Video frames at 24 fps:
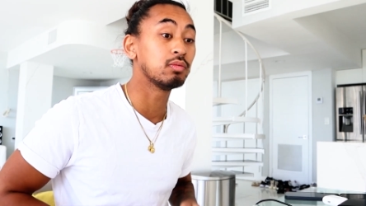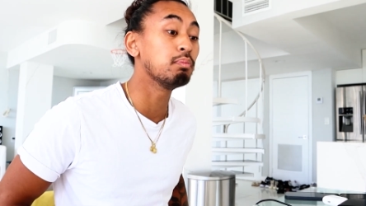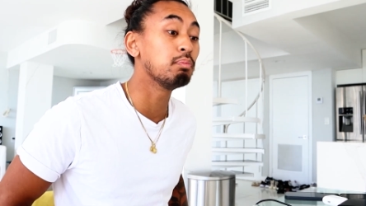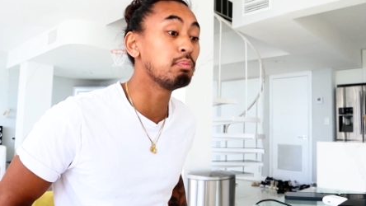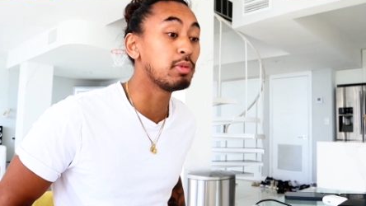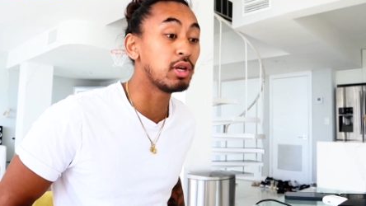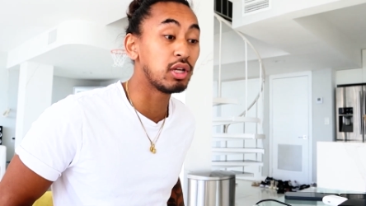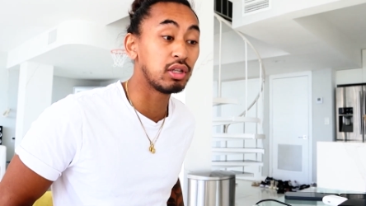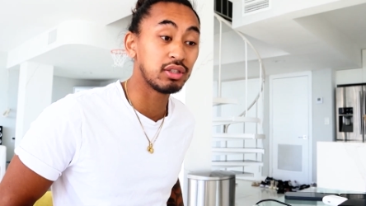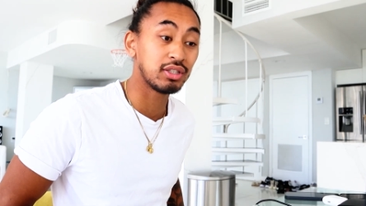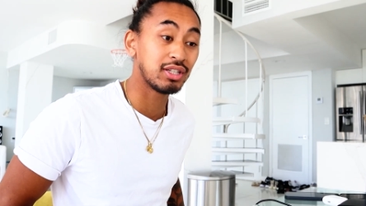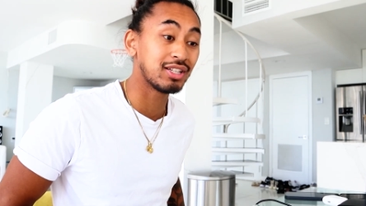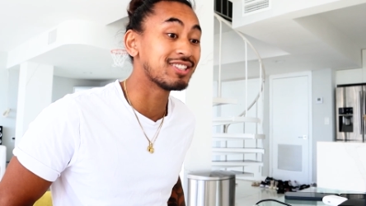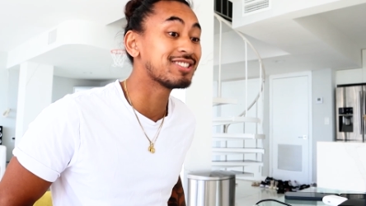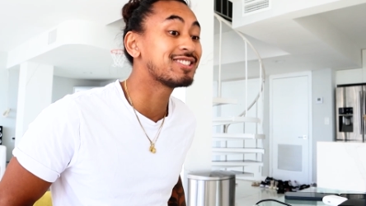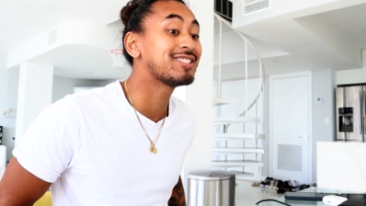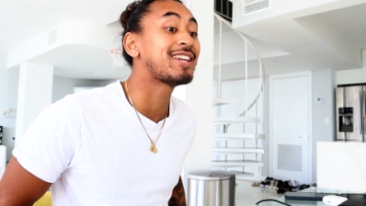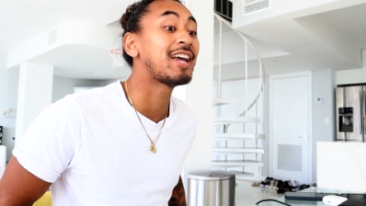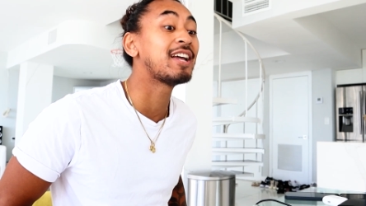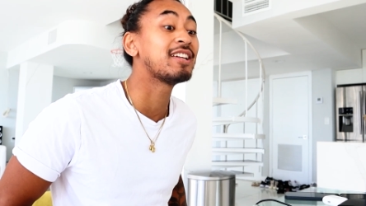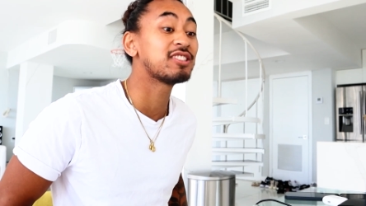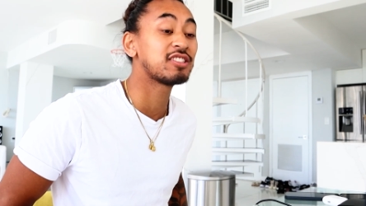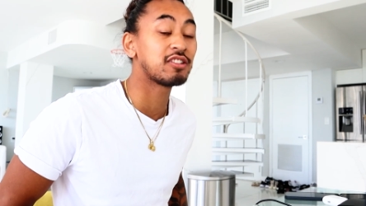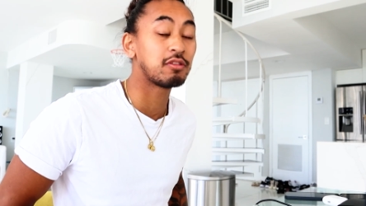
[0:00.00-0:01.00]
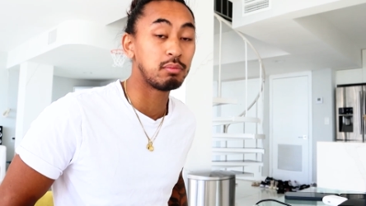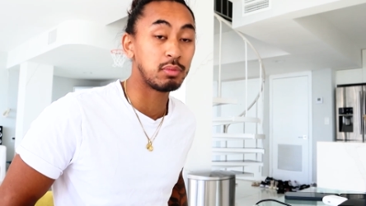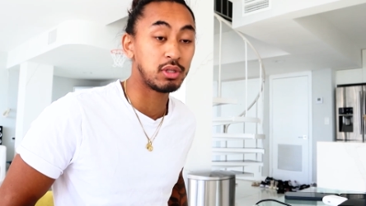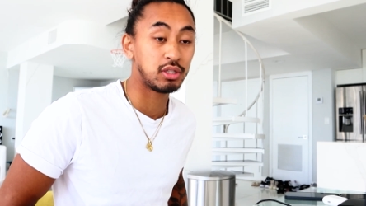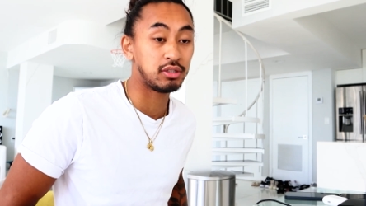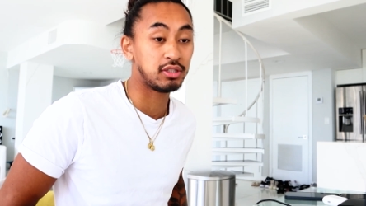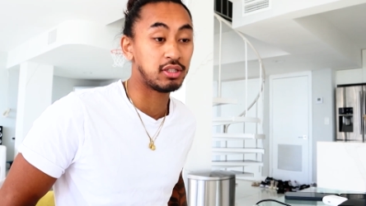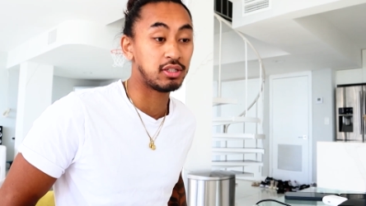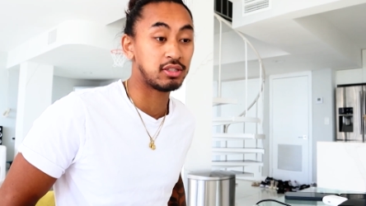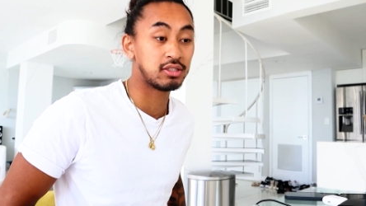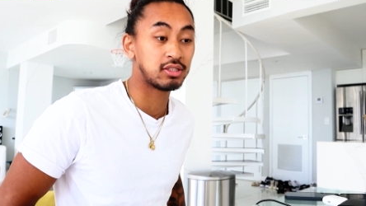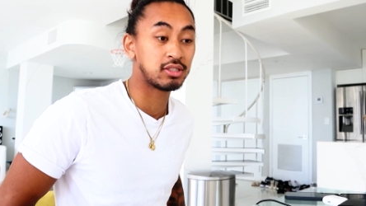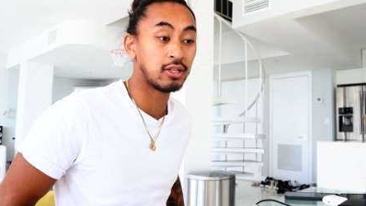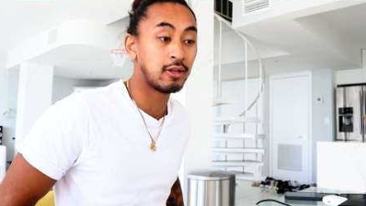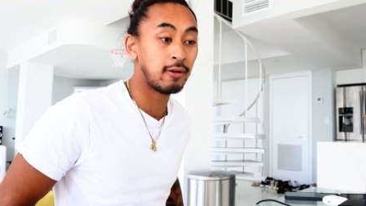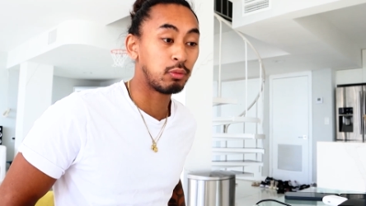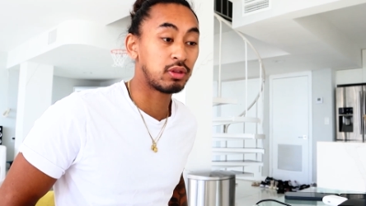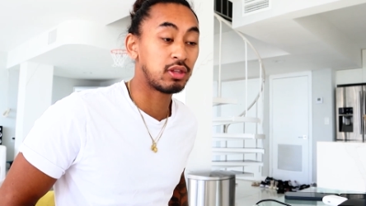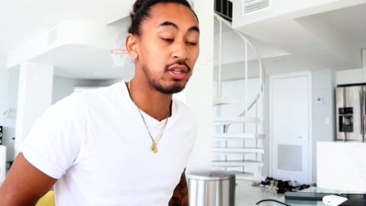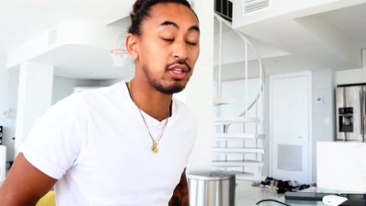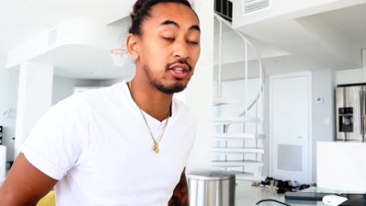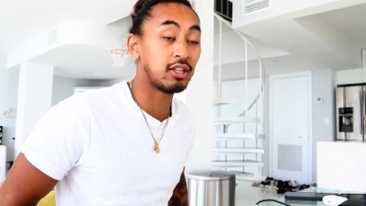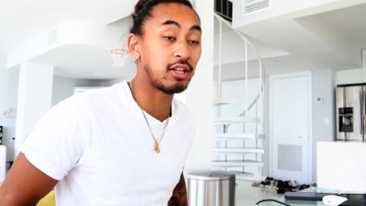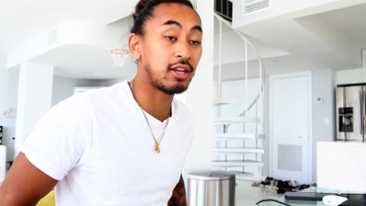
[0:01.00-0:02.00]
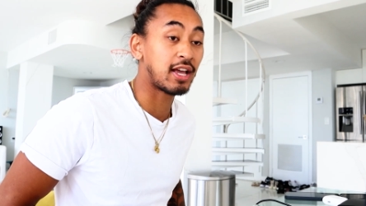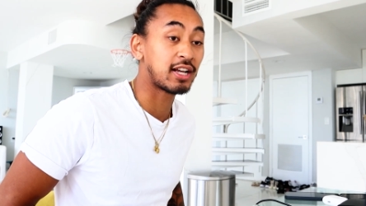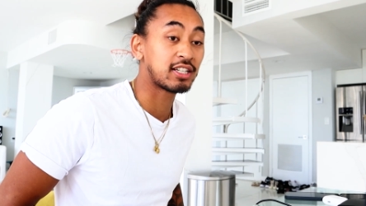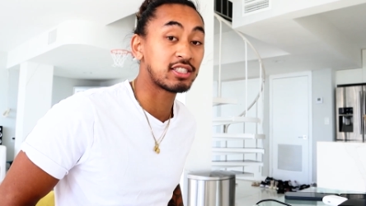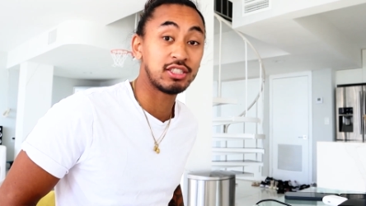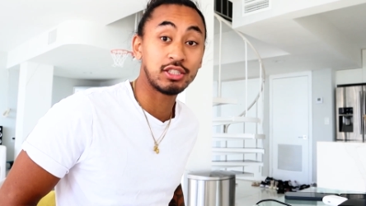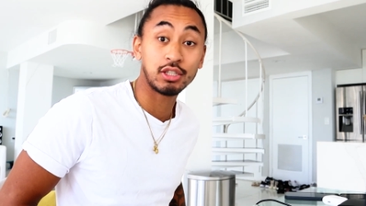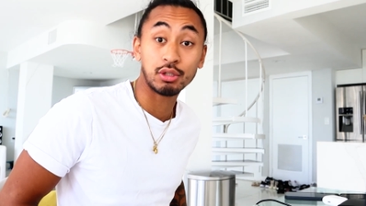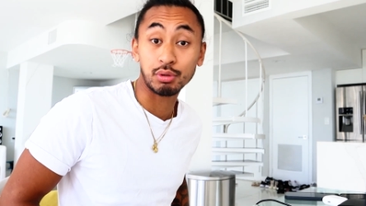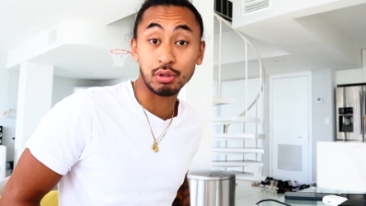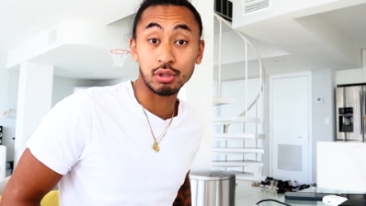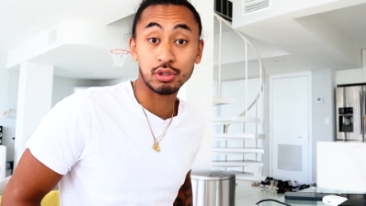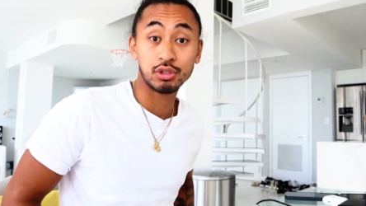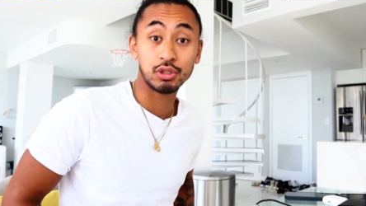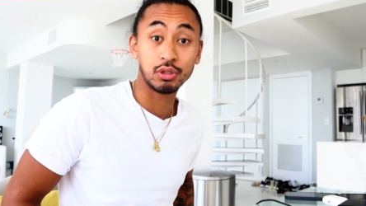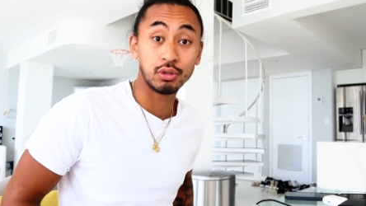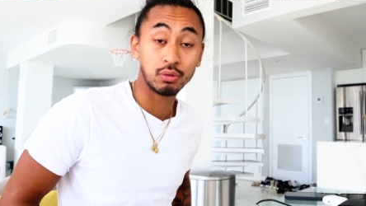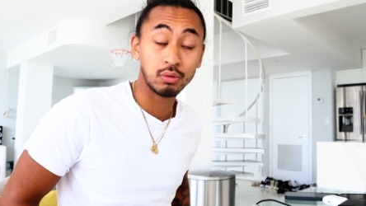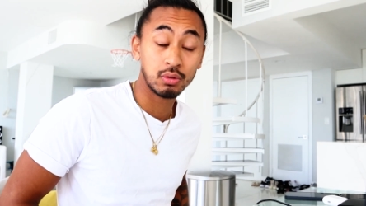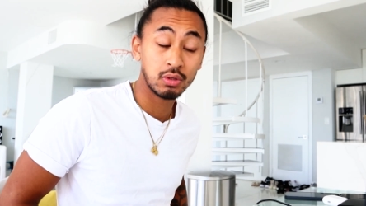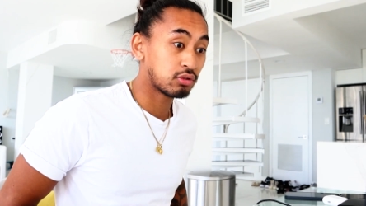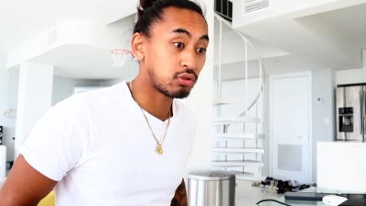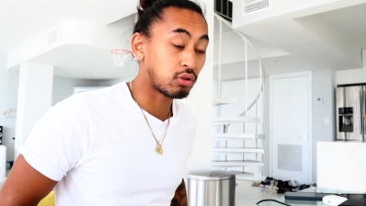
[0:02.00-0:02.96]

millions, tens of millions within the next year or two.